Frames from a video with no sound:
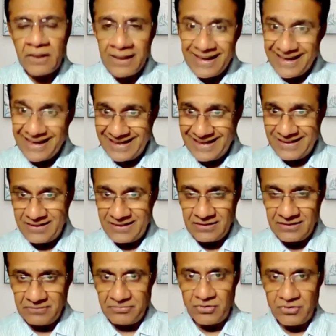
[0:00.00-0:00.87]

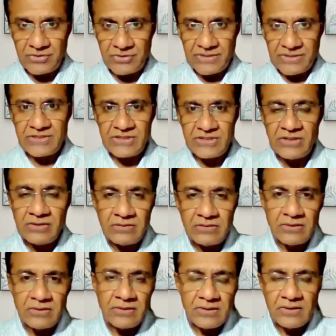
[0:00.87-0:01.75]
and because I still
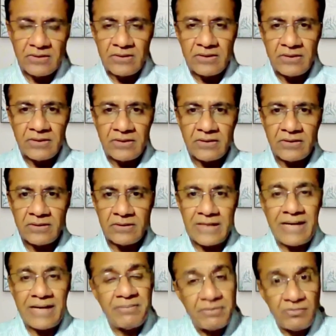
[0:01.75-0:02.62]

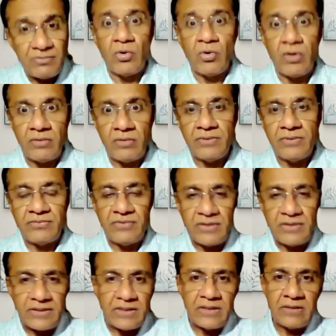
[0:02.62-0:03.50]
am involved with
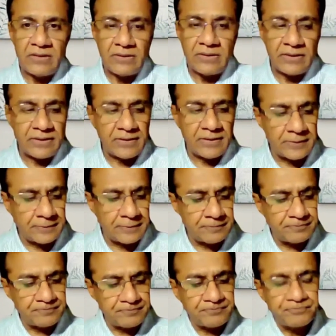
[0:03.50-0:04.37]
retail,
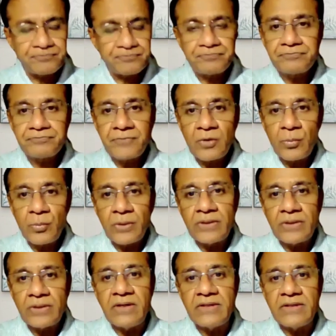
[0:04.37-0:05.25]
with
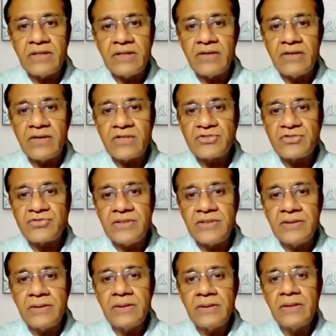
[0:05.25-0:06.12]
the retail industry,
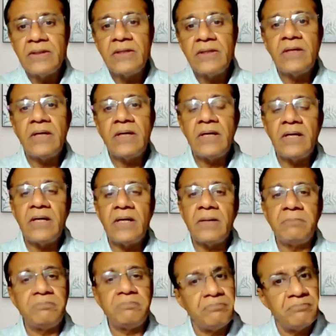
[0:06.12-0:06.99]
uh,
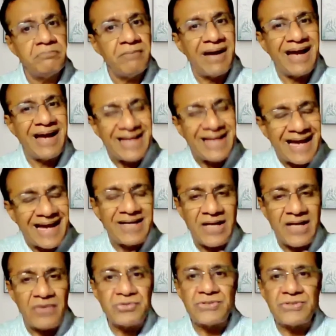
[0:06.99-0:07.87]
I
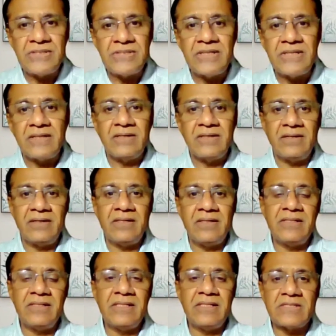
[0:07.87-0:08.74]
now see that
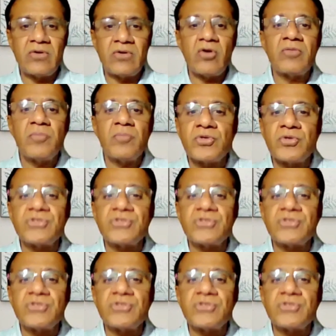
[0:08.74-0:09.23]
there's a lot more